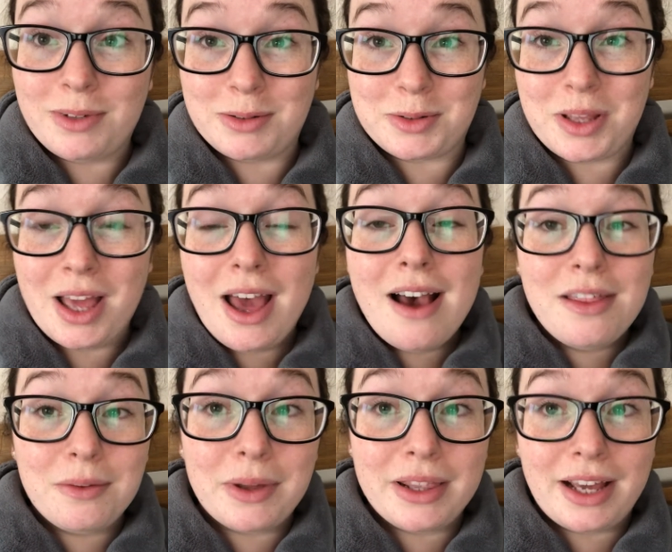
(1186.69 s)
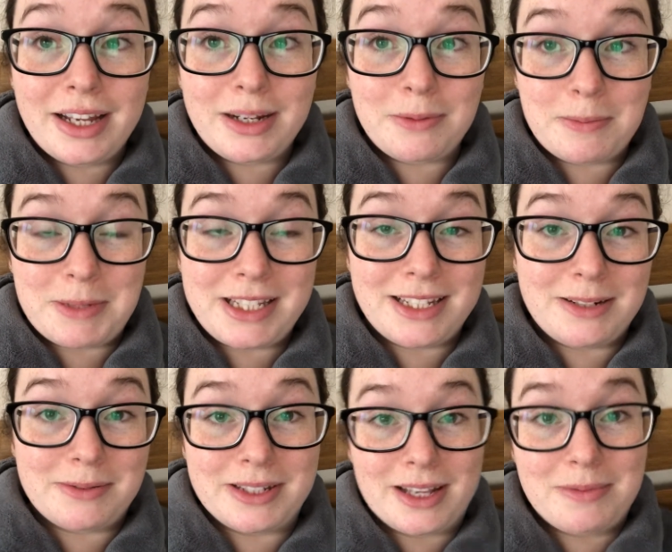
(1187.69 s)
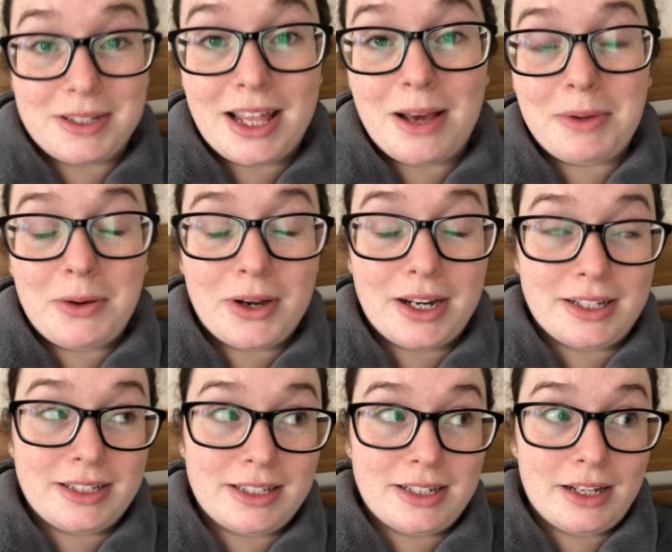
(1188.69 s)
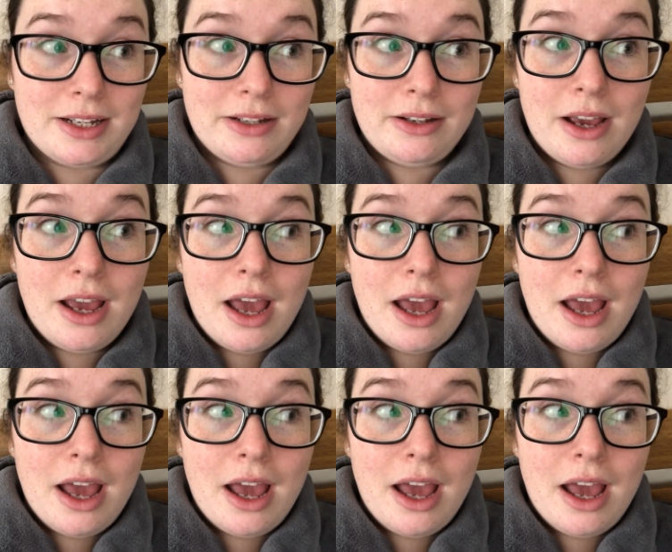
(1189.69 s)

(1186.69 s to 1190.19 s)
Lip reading: It was the one that I did when my sister was up, so that'll be quite nice to do.